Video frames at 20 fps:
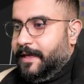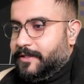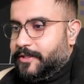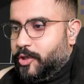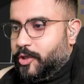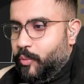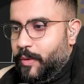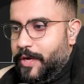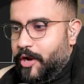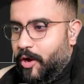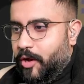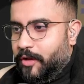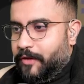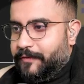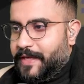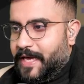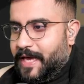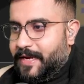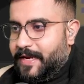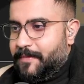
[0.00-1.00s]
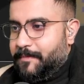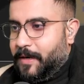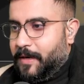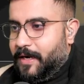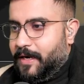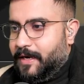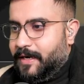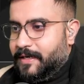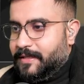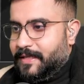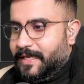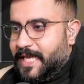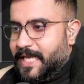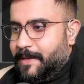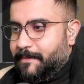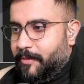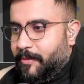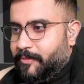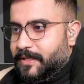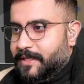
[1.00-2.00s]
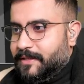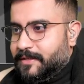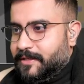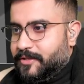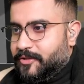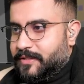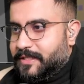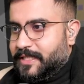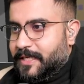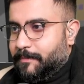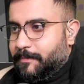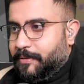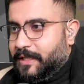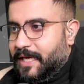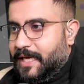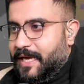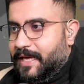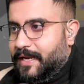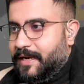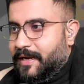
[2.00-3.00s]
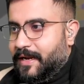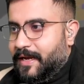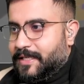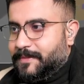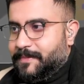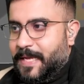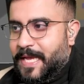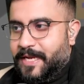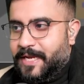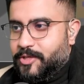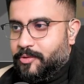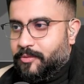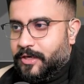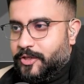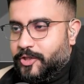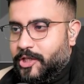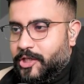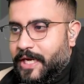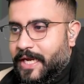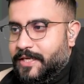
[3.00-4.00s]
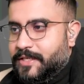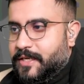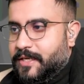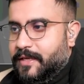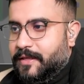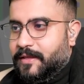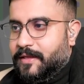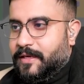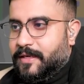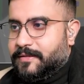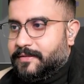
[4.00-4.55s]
And so with all of that in mind, they came up with this interesting plan and asked me, hey, do you want to change anything?